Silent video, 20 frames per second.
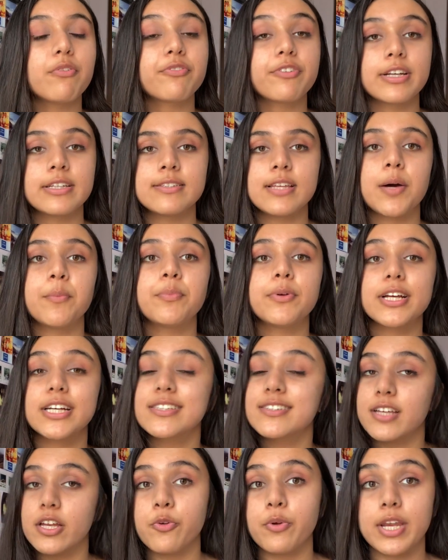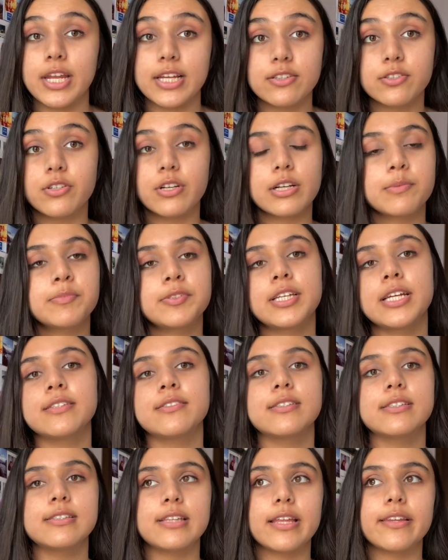For example, extenuating
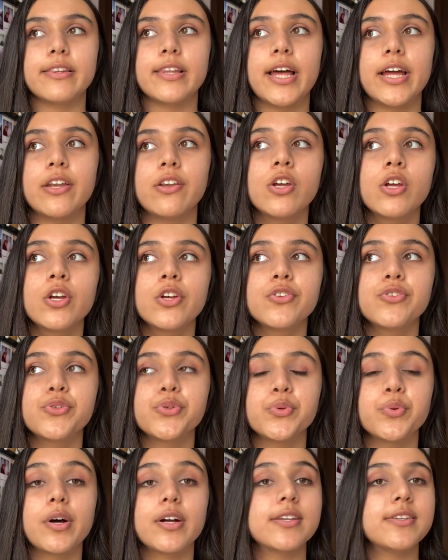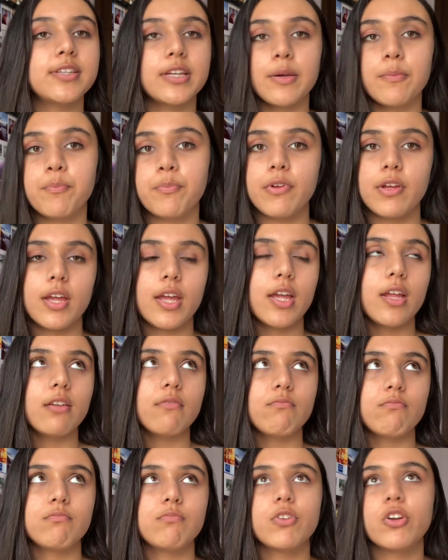circumstances that led to a dip
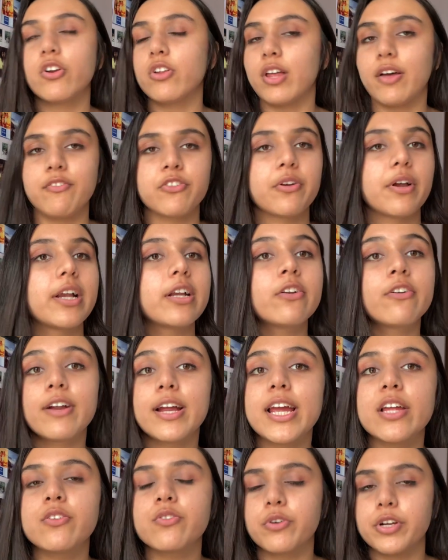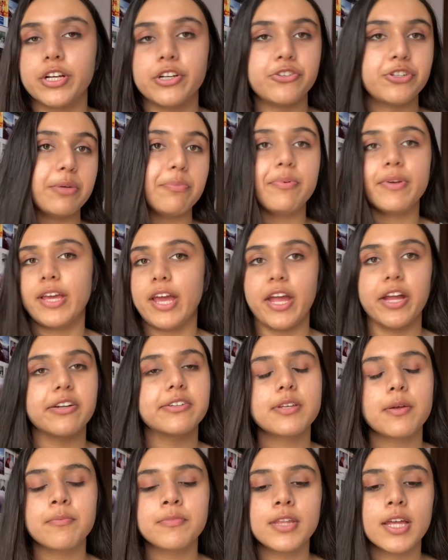in your 11th grade grades or your GPA or
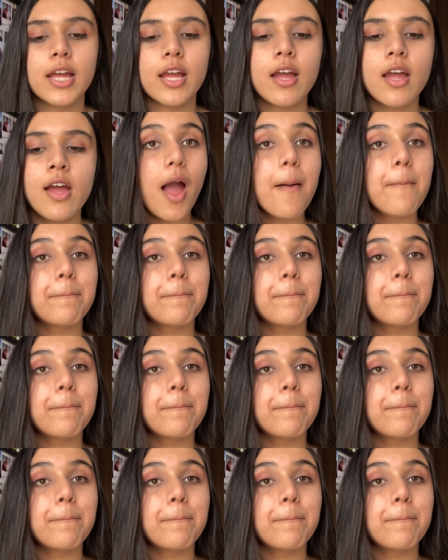something.